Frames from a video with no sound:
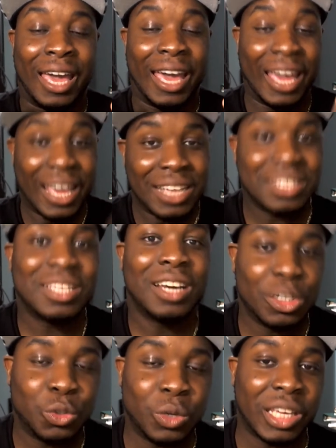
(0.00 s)
his
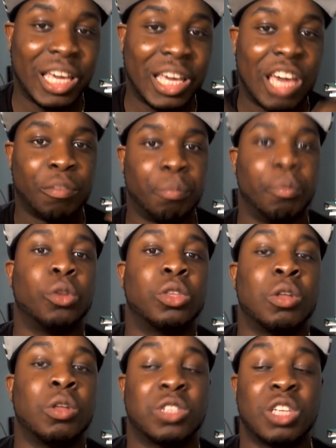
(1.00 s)
country gave birth
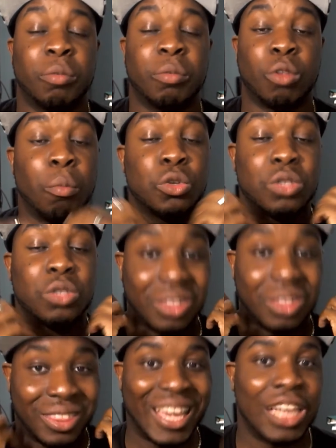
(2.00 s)
to some of the
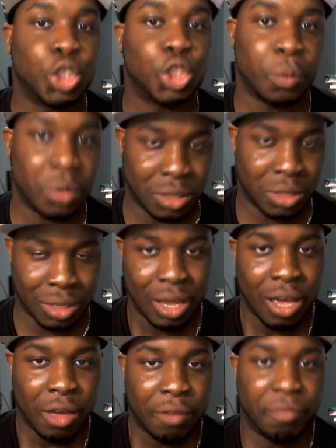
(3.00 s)
most dangerous
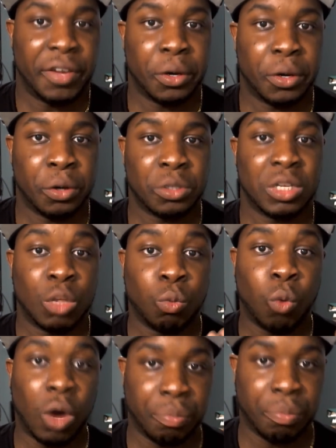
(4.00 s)
figures in
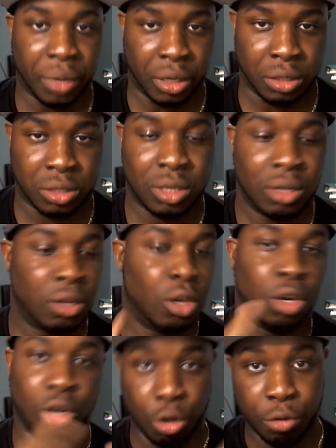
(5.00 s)
One Piece:
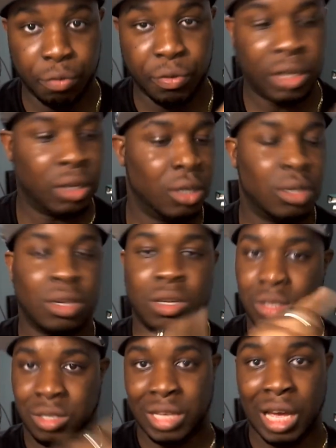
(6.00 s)
Luffy,
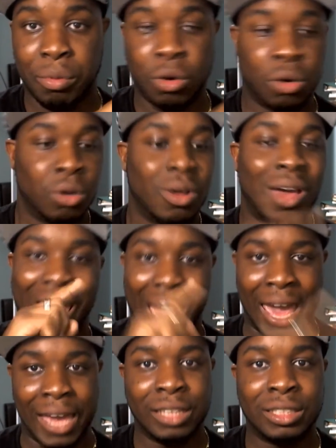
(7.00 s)
Sabo,
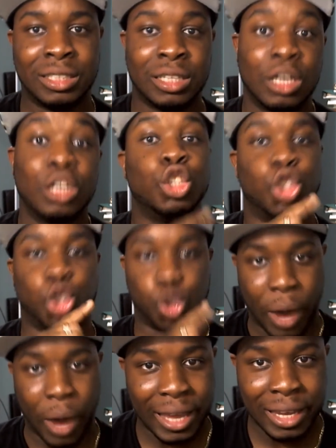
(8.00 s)
Ace,
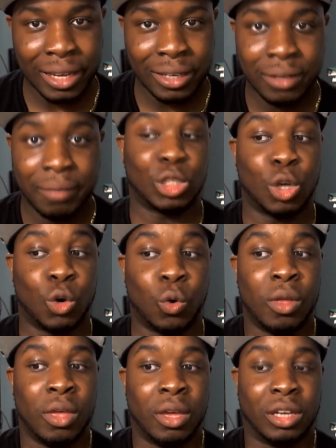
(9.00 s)
Dragon.
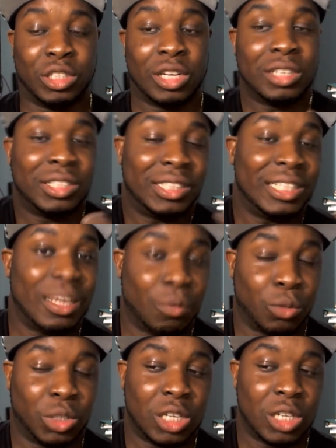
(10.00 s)
So just
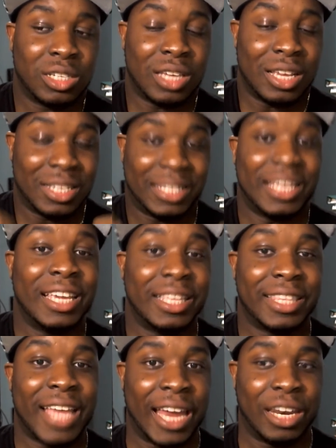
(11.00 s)
seeing
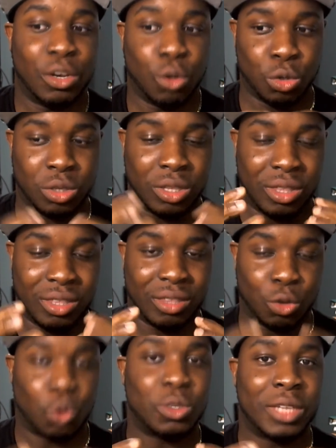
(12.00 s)
that
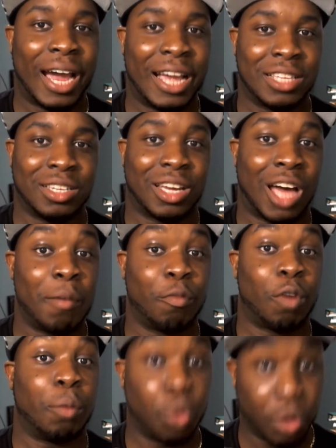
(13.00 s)
those guys coming
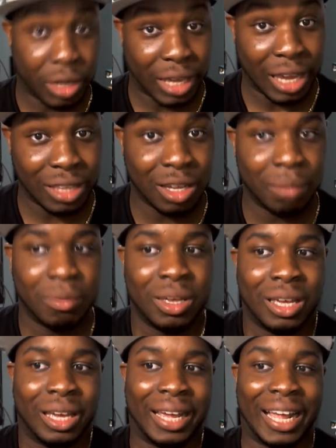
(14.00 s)
from your kingdom,
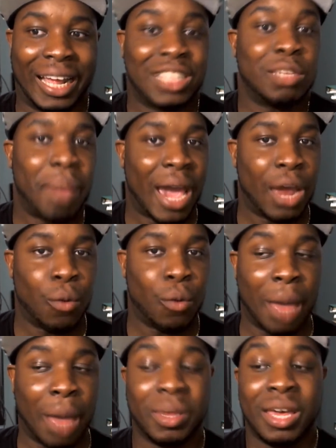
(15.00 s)
it's a bad
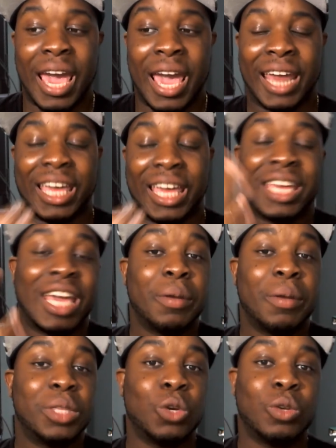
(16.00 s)
rep. And I can
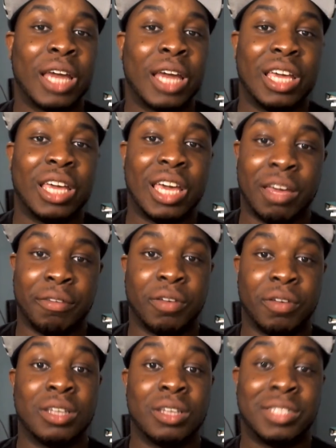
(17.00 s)
guarantee you that if
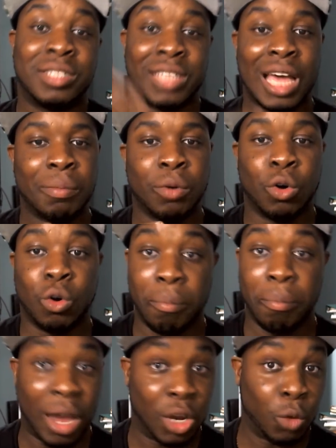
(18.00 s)
Sabo,
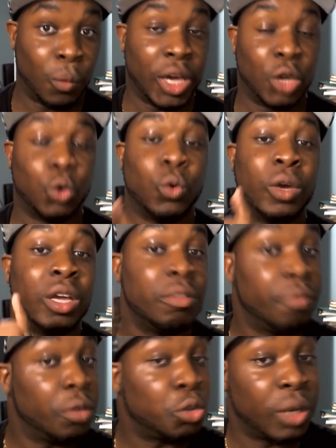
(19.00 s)
by the way, who
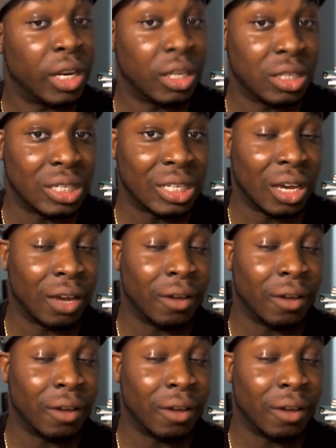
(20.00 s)
infiltrated the